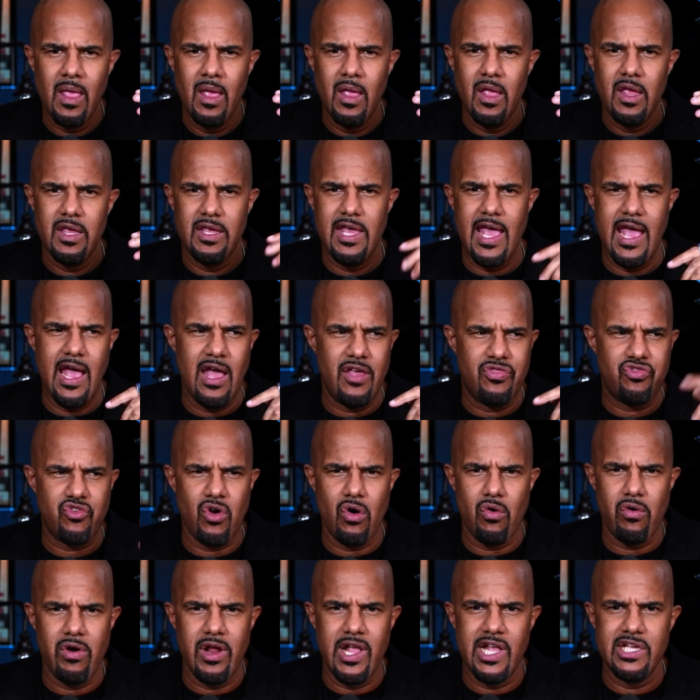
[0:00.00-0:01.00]
Yeah,
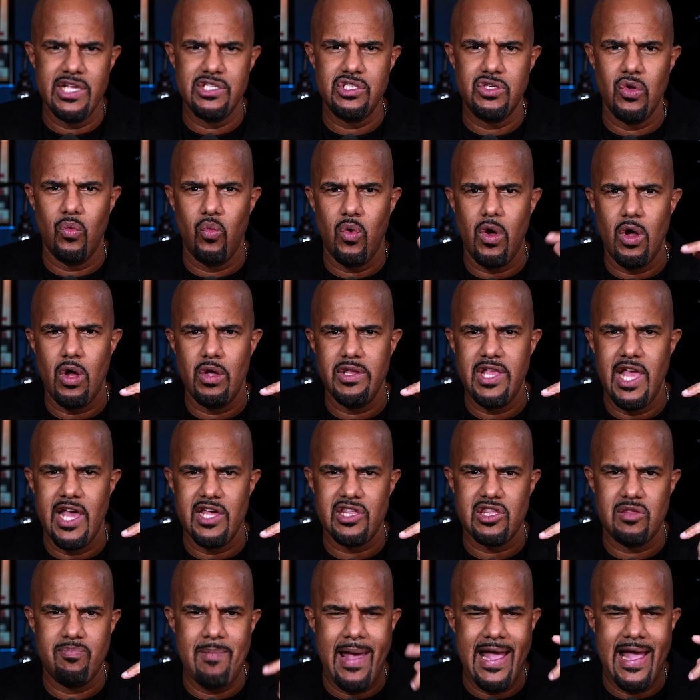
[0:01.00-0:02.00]
throw her against a wall. Yeah,
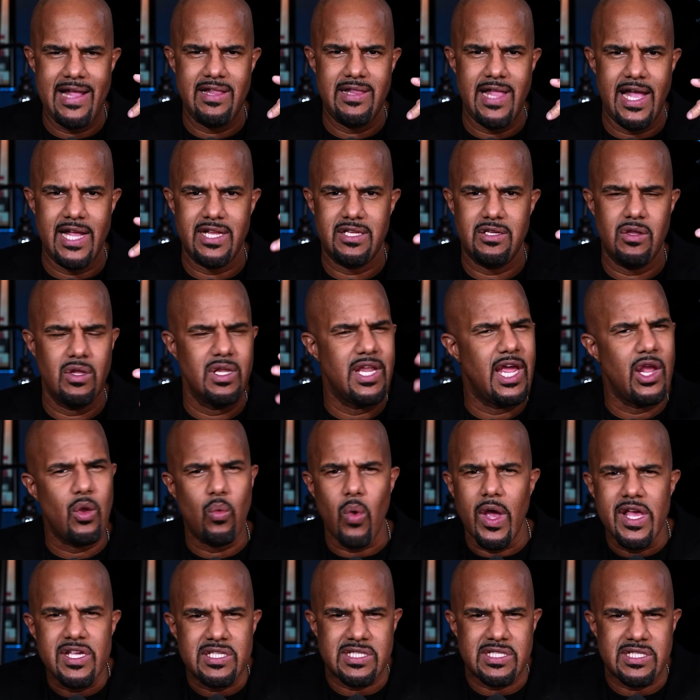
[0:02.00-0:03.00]
smack that. Like,
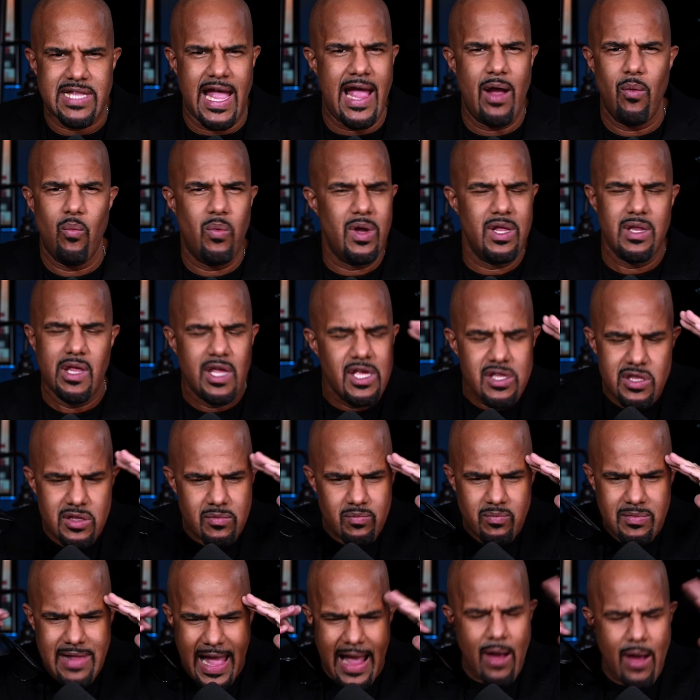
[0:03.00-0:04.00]
is that
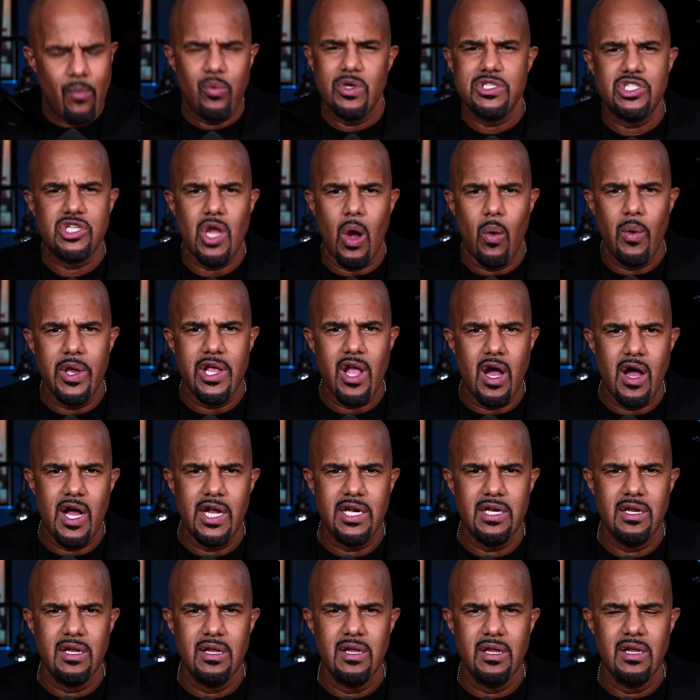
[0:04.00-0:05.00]
what's going
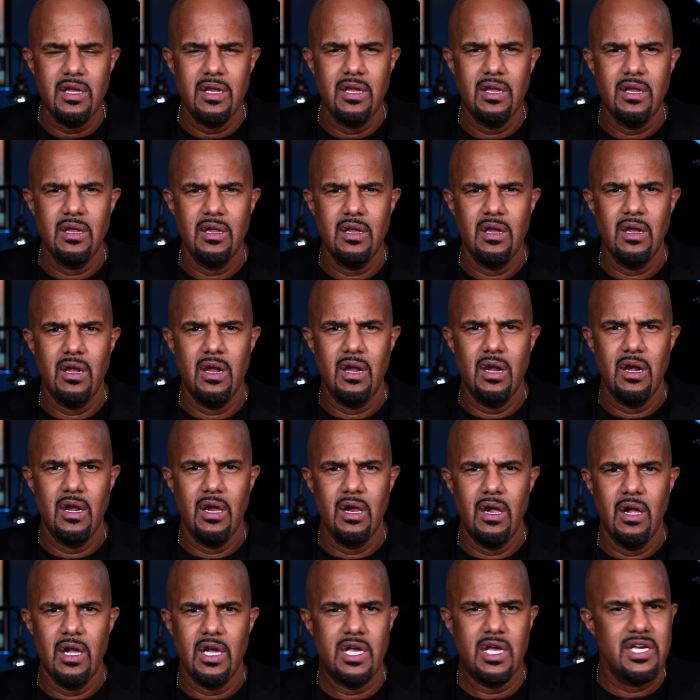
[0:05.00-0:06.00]
on?
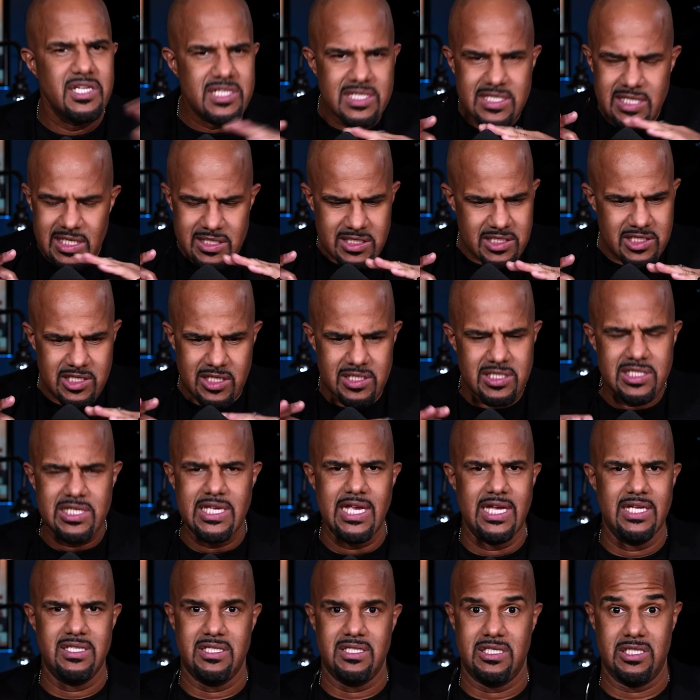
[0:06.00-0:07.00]
Because this just
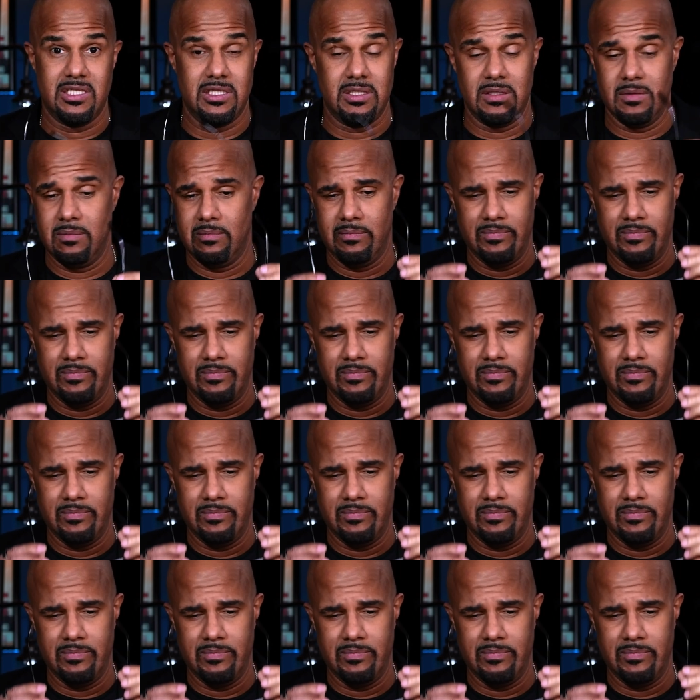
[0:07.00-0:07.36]
gets...